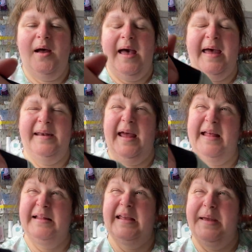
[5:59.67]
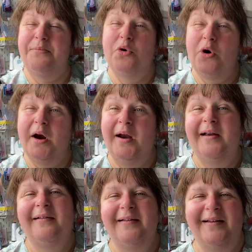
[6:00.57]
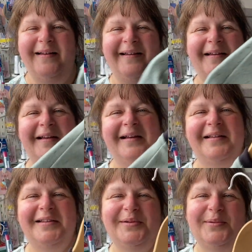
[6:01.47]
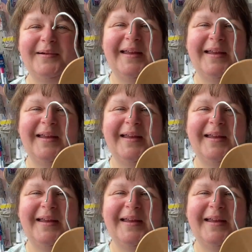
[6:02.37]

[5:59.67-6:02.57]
and I had to get more. So